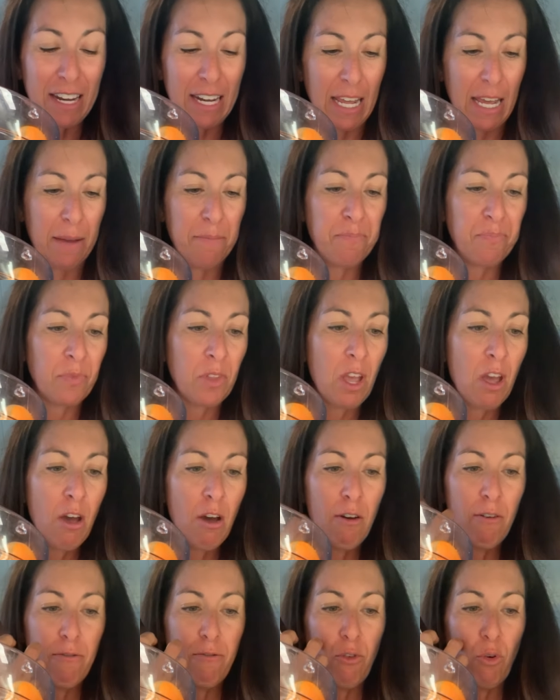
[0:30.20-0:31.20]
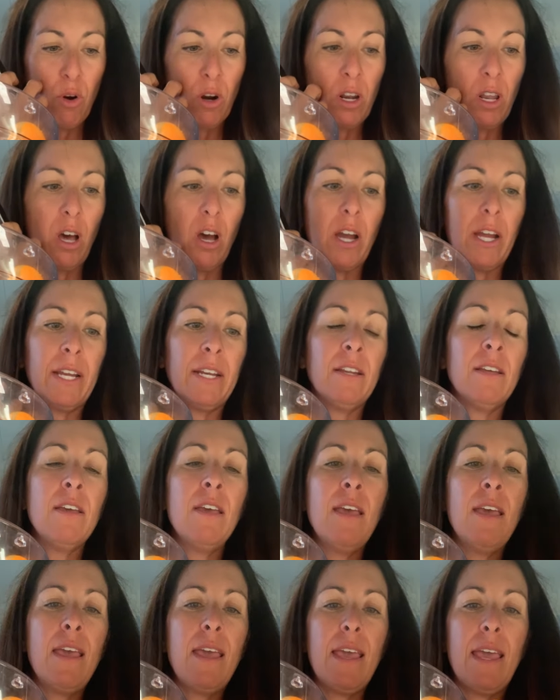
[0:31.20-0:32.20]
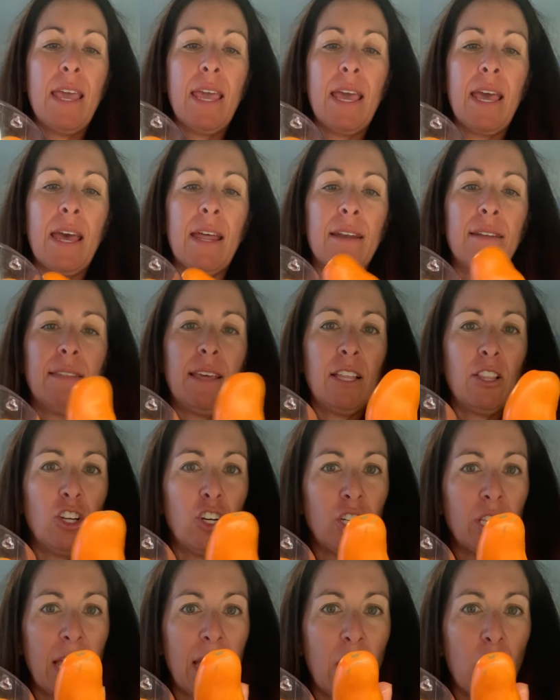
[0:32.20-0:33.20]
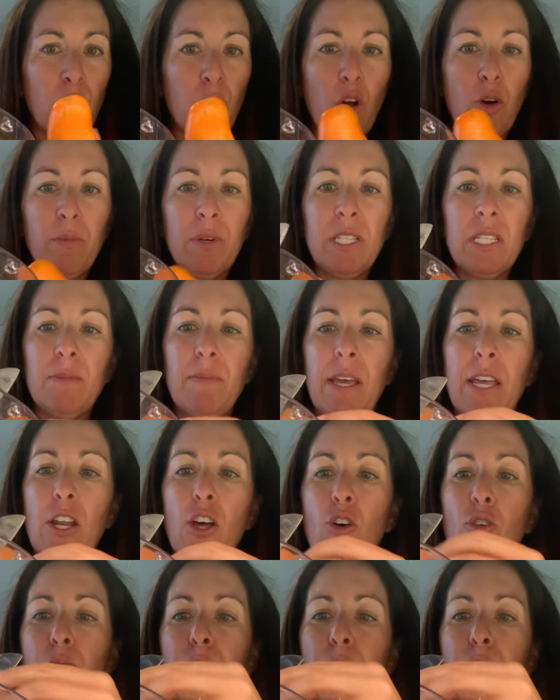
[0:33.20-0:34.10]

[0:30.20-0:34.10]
name? Vorlon. And they look like a Roma tomato,